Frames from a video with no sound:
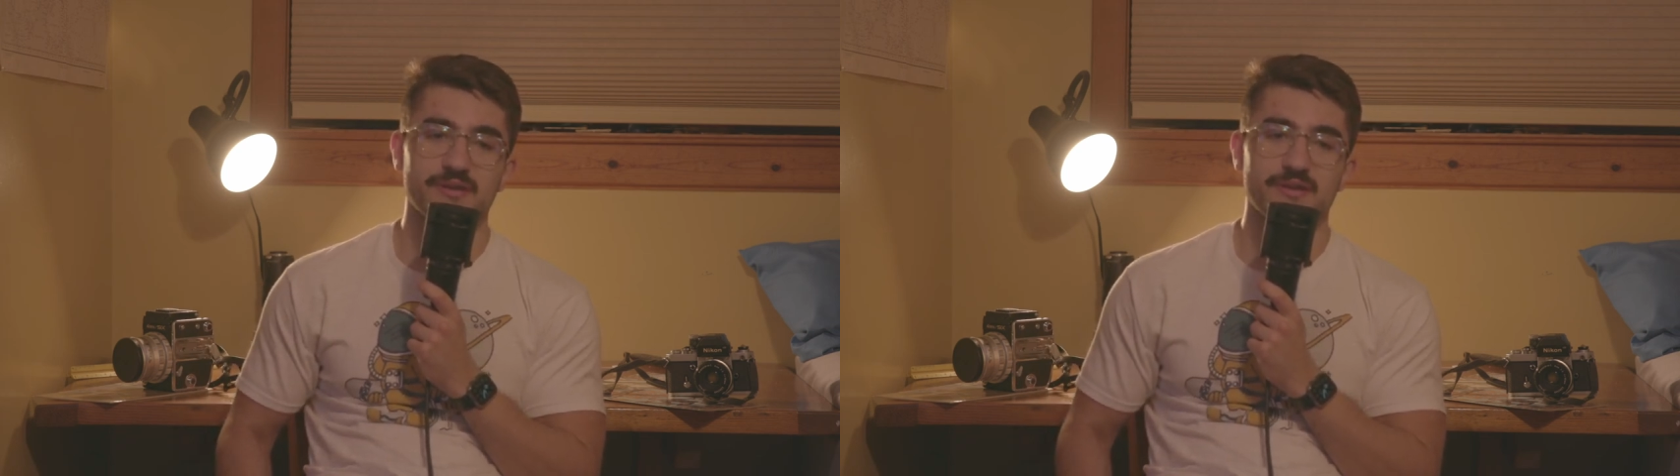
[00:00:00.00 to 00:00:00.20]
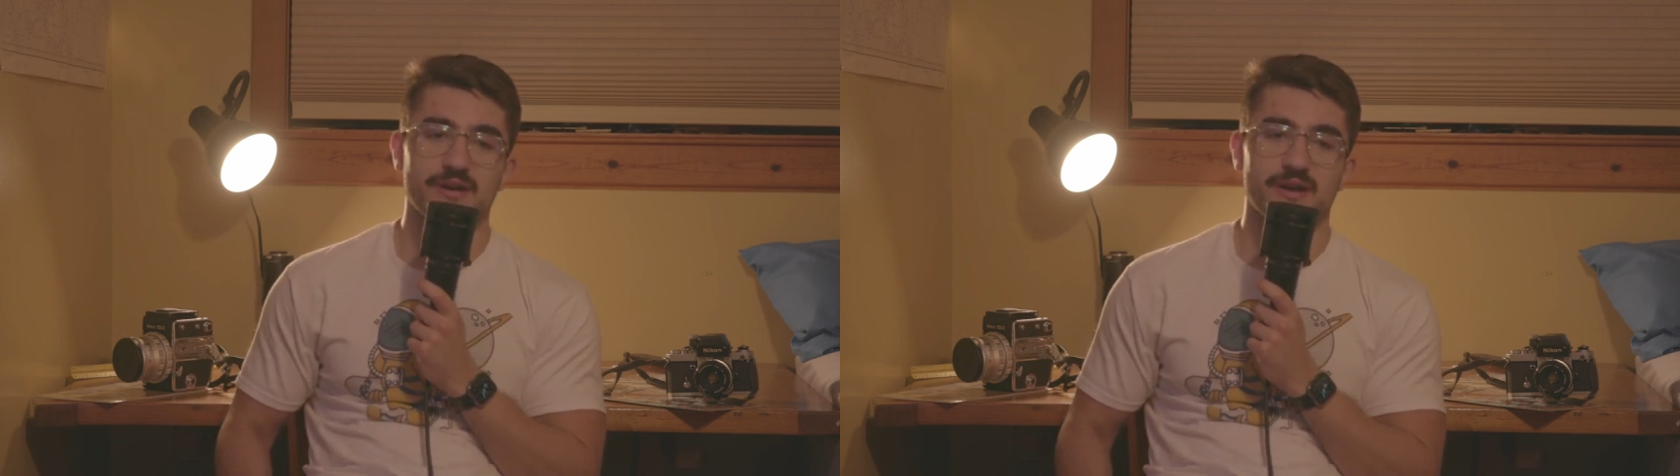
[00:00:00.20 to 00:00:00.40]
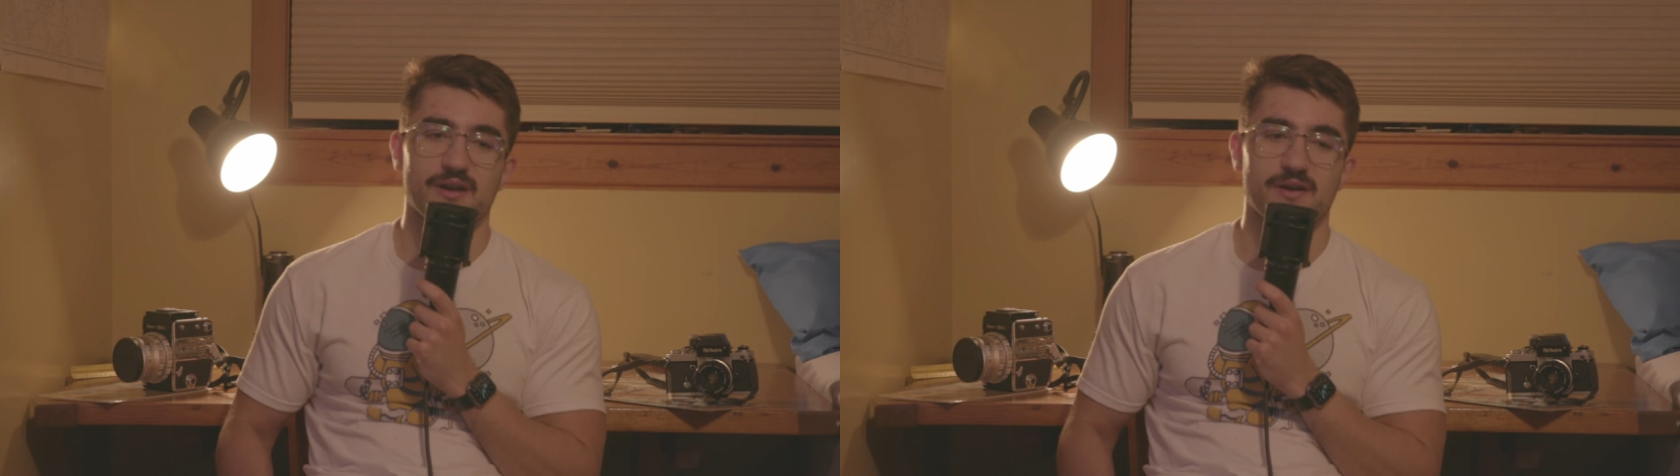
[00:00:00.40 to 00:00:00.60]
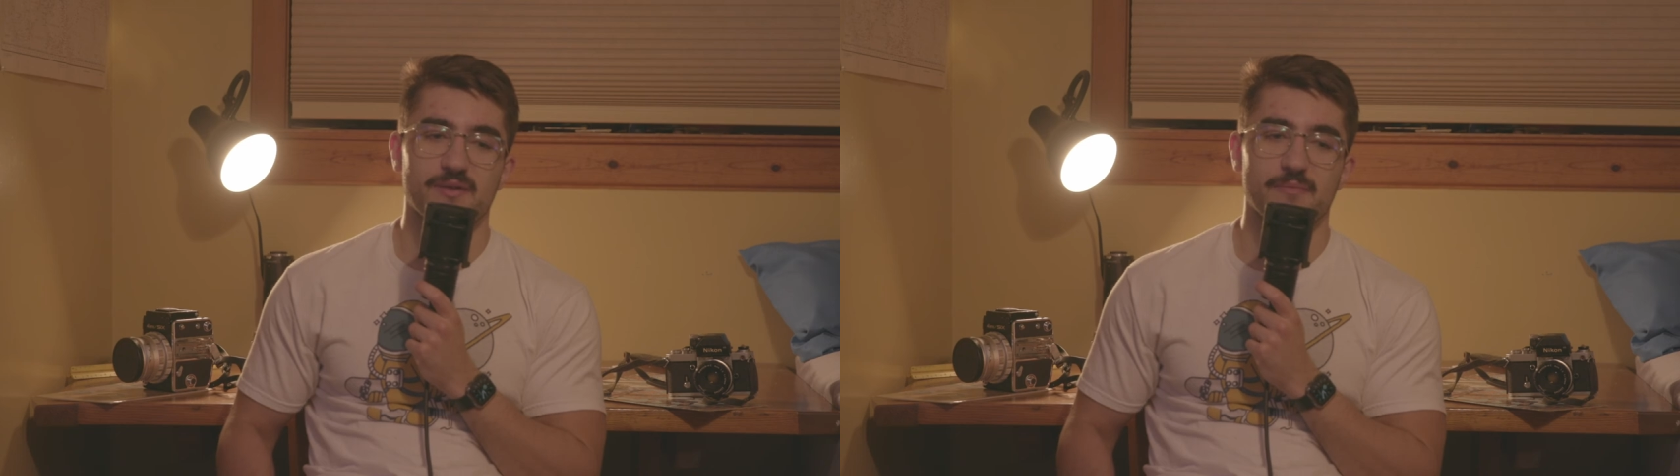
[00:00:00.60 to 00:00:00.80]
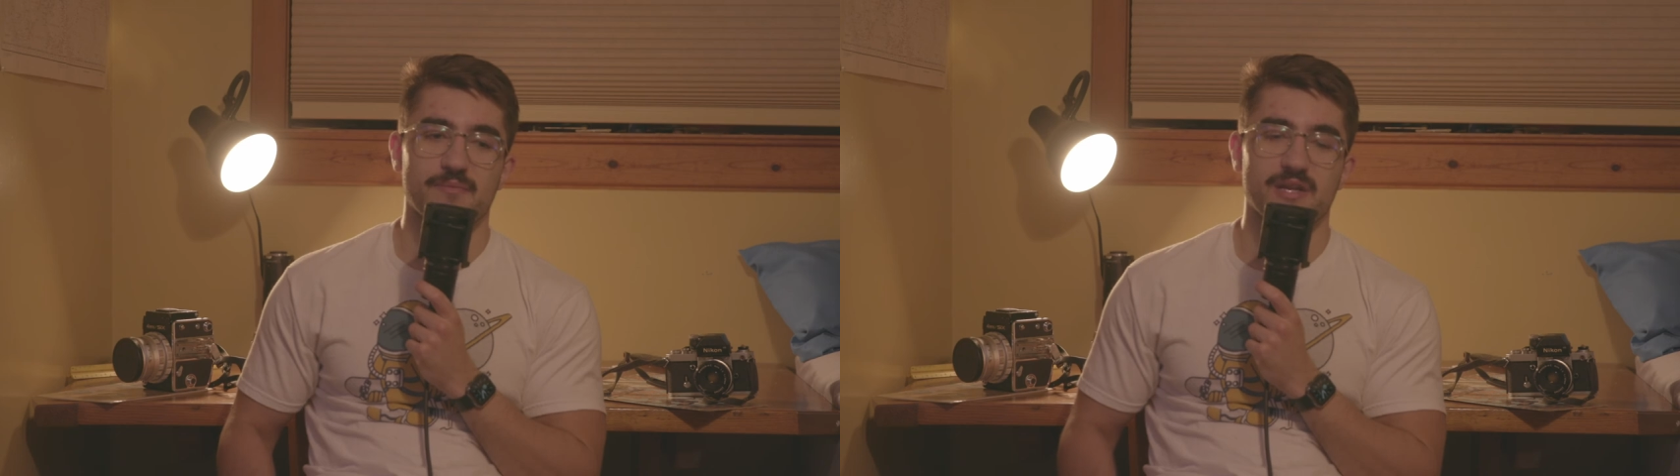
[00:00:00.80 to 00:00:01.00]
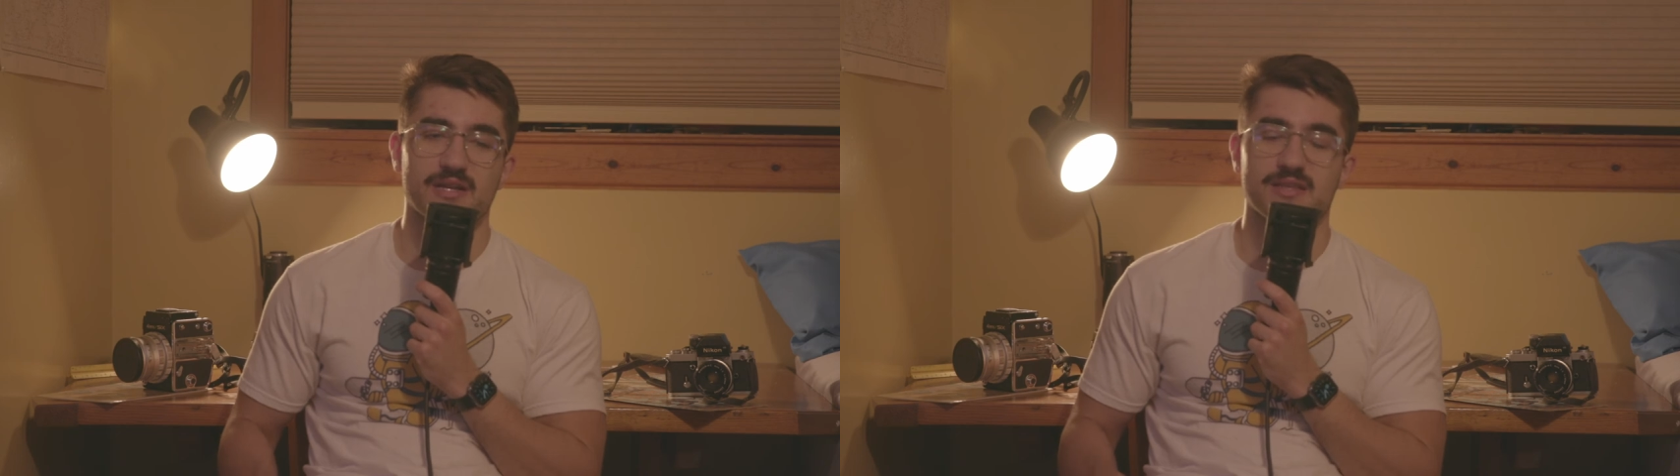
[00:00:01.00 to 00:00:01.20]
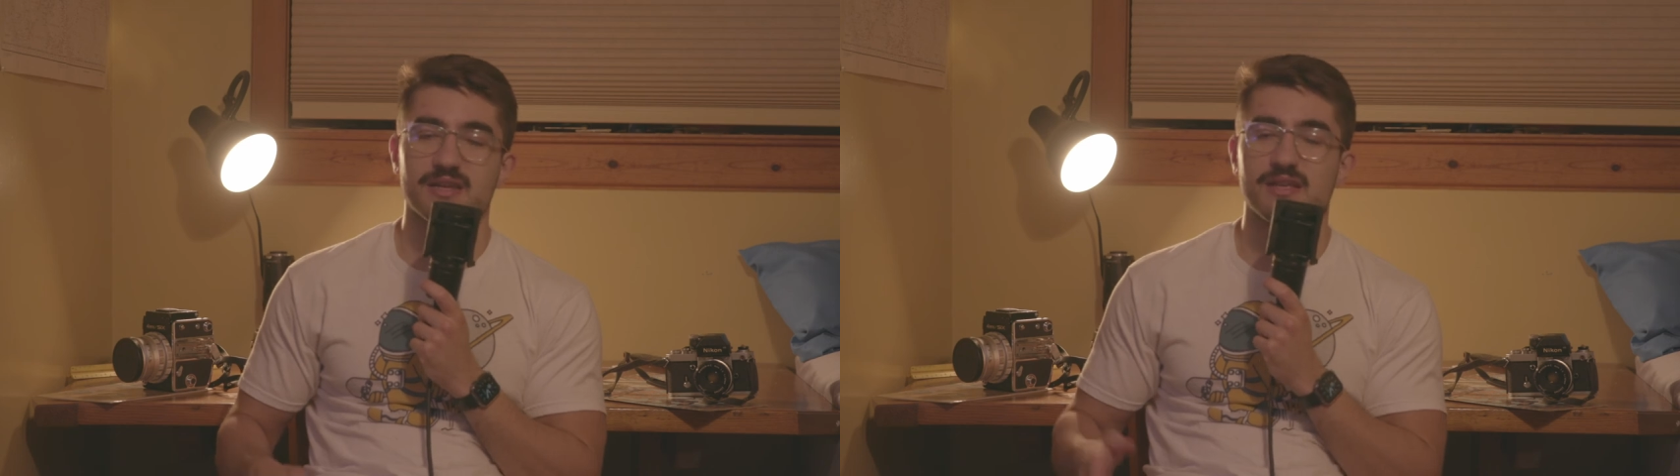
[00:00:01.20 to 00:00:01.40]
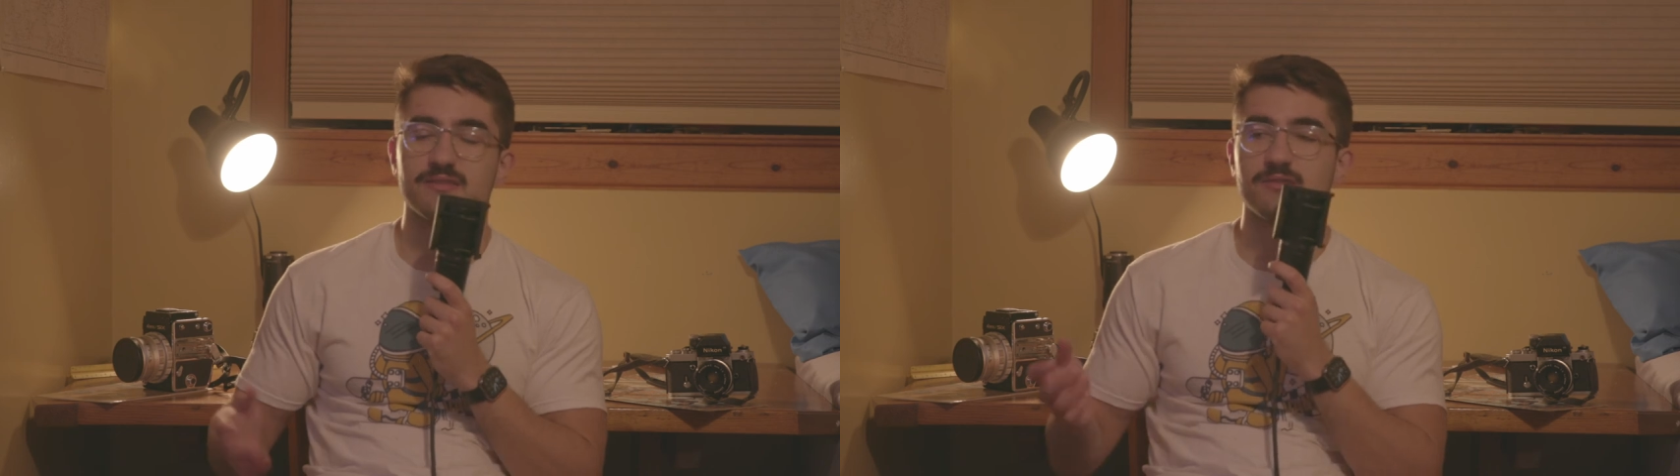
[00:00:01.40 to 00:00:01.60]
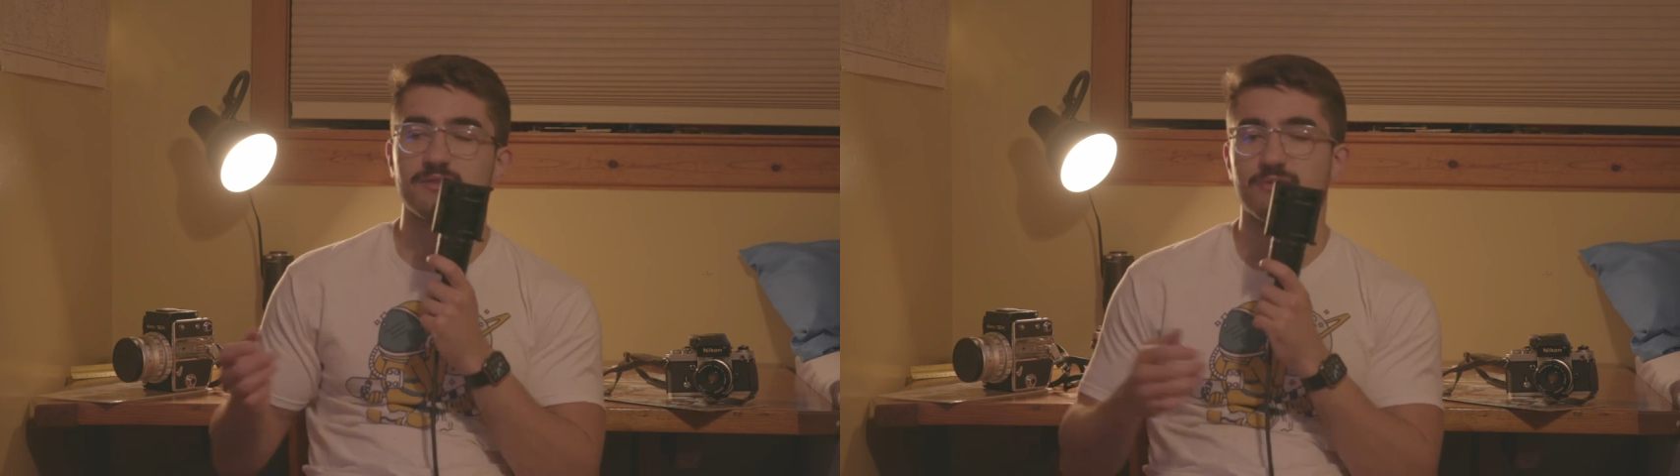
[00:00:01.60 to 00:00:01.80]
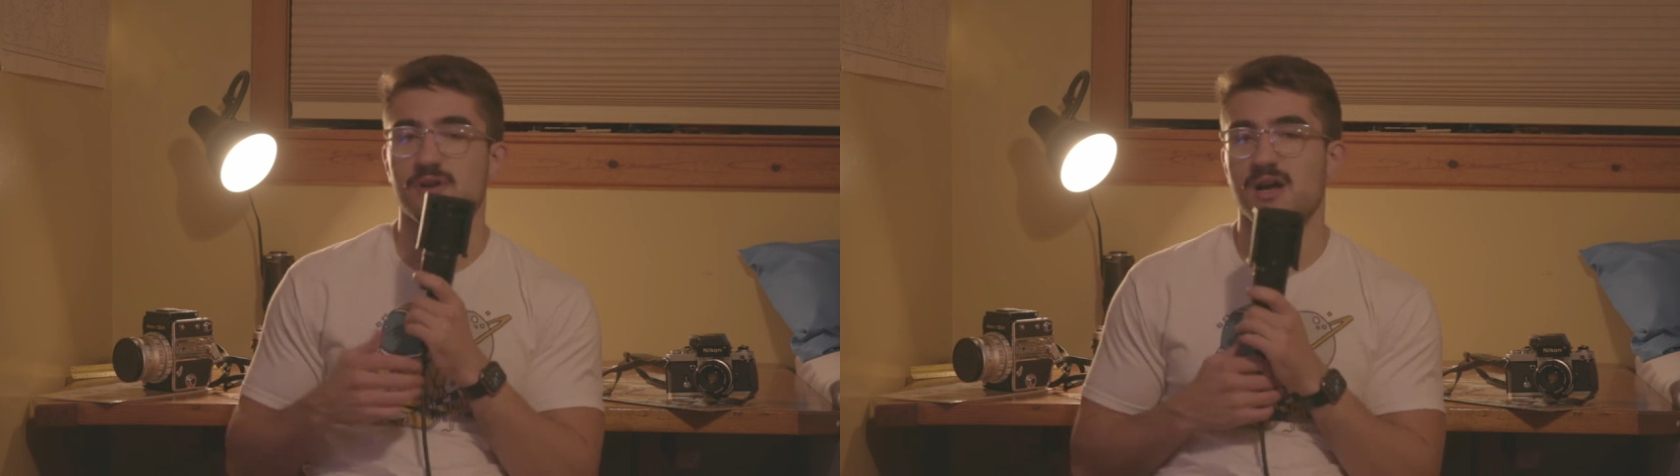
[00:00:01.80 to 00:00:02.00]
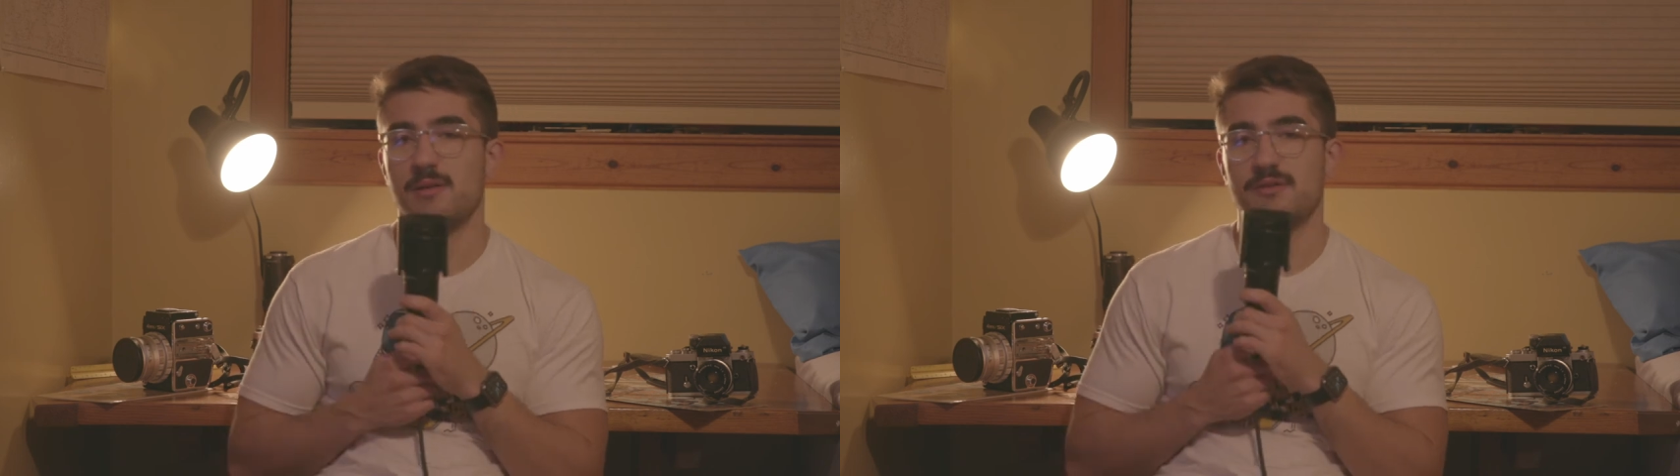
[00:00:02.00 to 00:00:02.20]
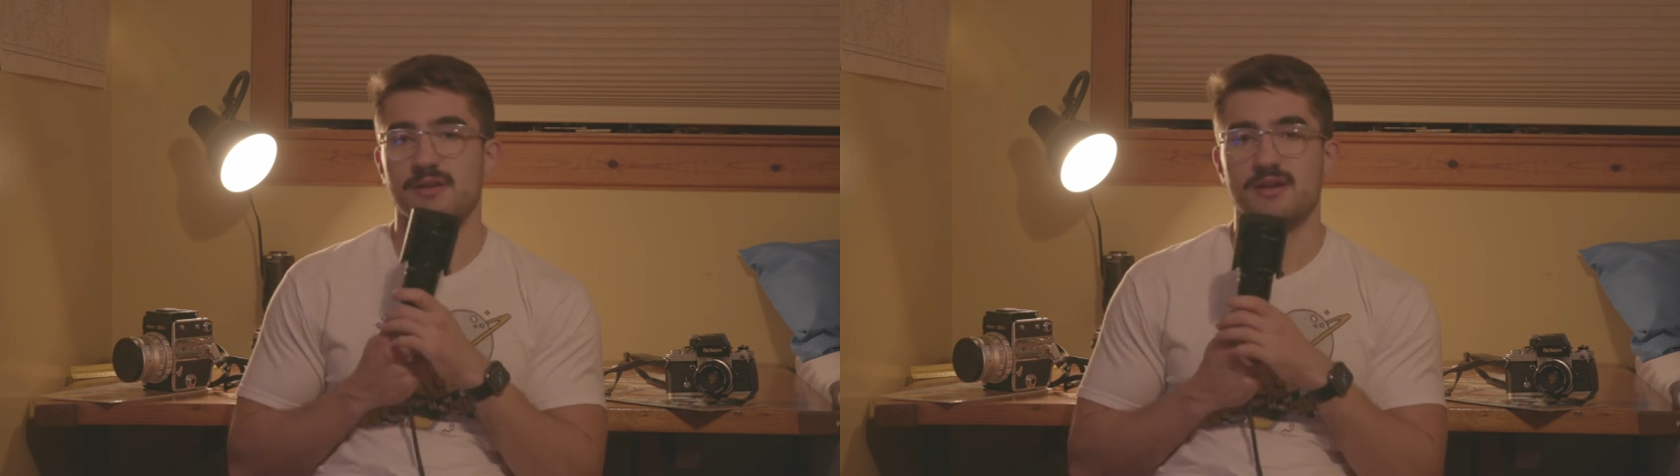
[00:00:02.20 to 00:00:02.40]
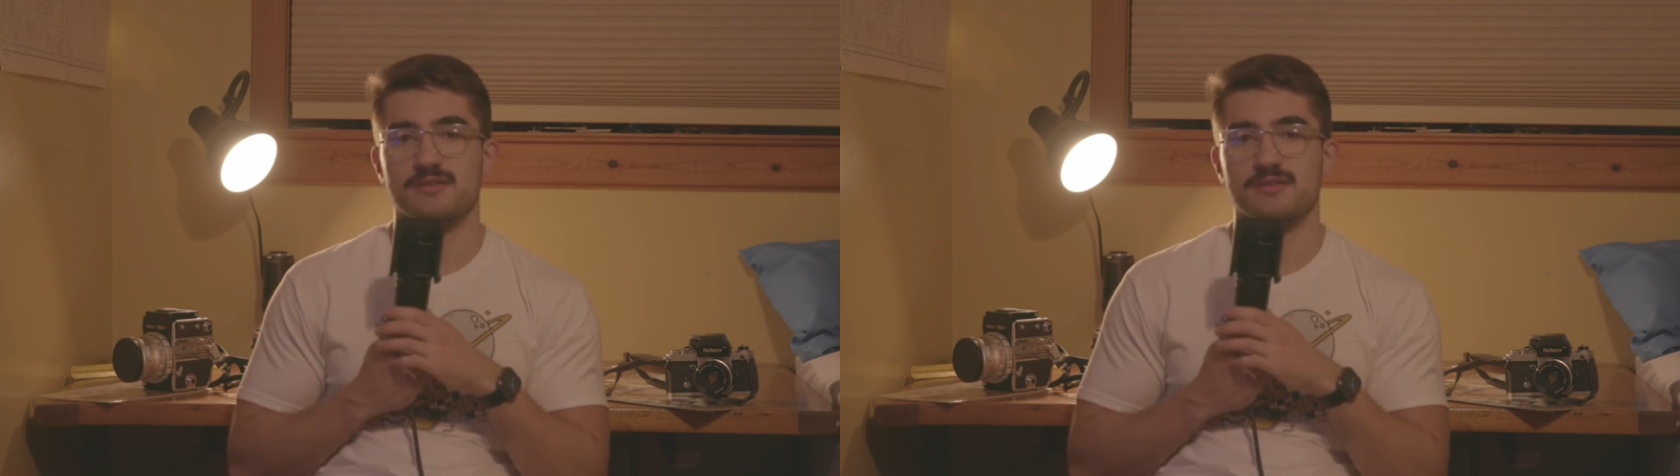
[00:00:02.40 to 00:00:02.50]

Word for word: Like guys, I do this for a hobby, guys.